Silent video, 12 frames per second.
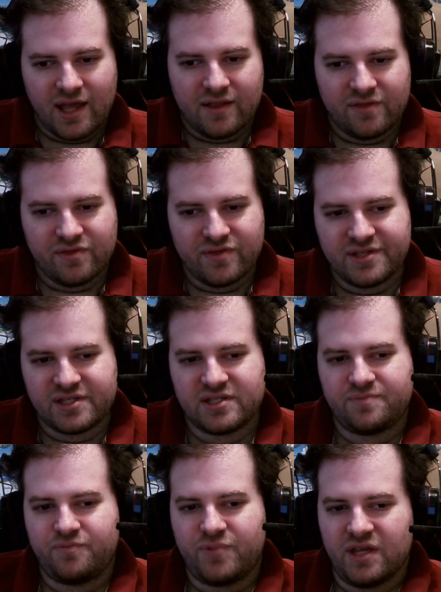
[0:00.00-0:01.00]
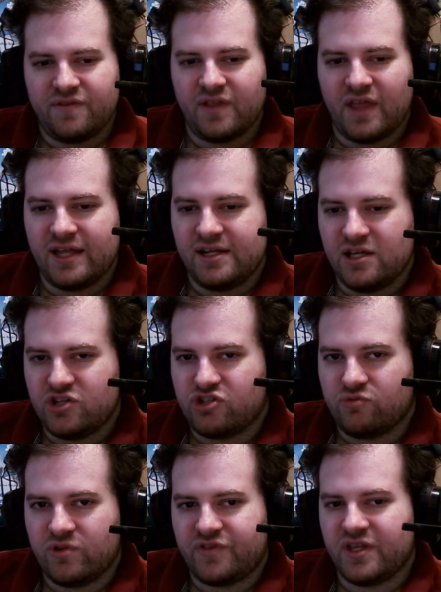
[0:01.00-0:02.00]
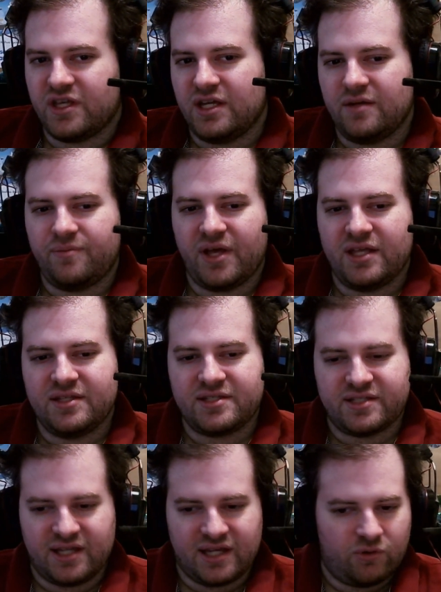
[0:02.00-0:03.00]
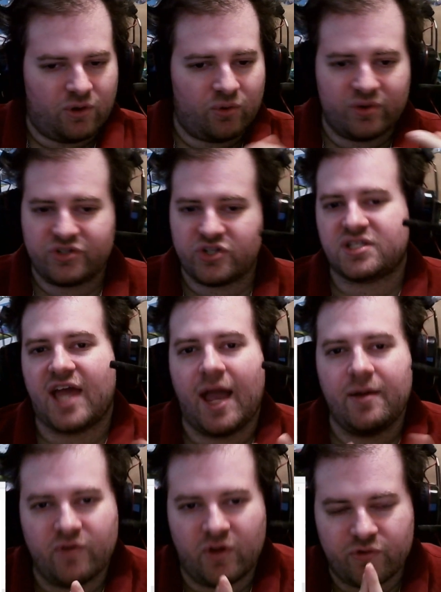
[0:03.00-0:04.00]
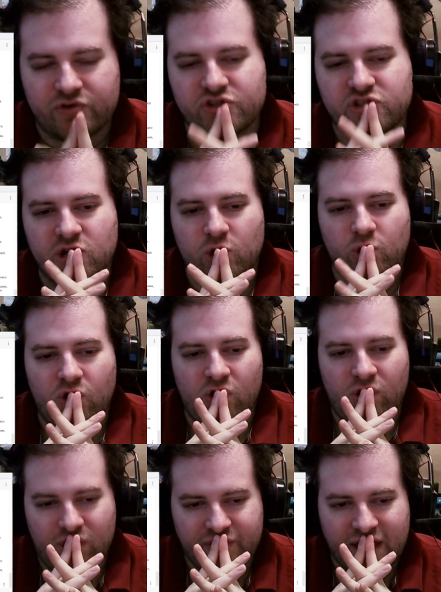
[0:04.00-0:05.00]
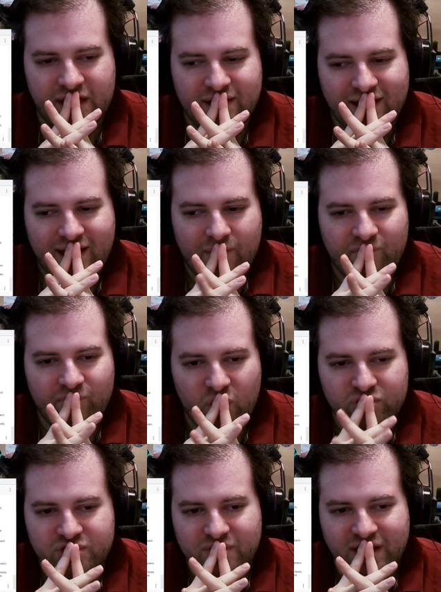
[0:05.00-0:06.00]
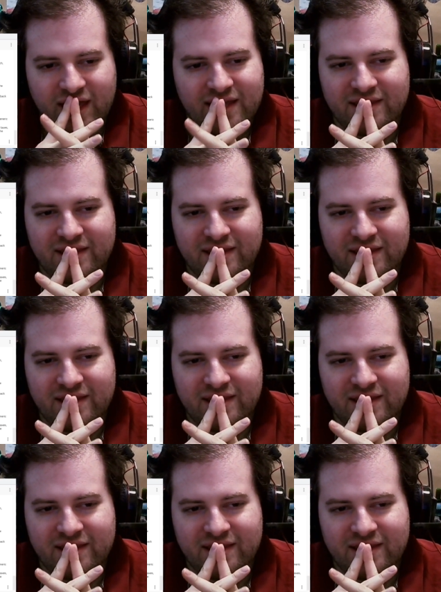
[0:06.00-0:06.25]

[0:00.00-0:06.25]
this has been an issue with the independent scene or with just game development for so long that most, again,